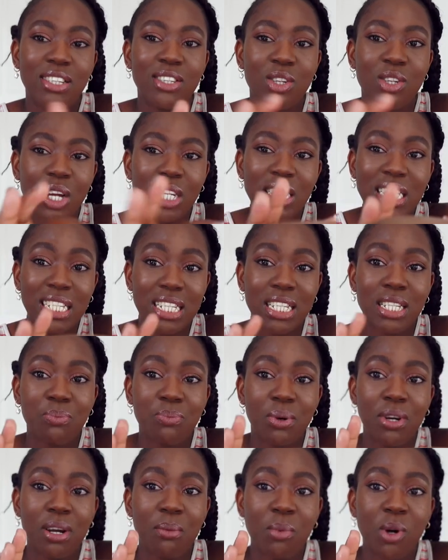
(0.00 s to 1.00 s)
So this is
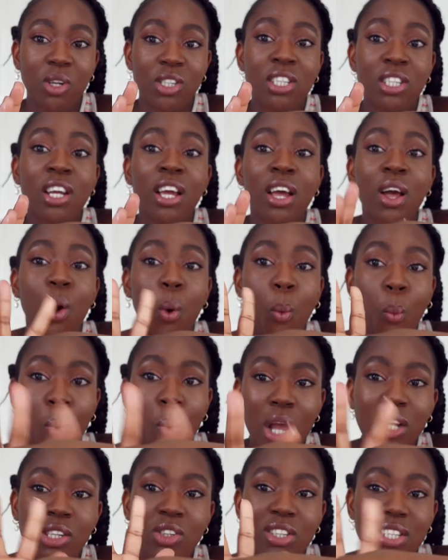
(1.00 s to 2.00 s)
pretty much
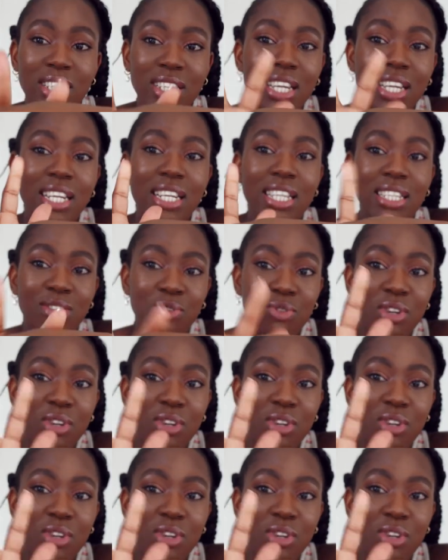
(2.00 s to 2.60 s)
when your skin is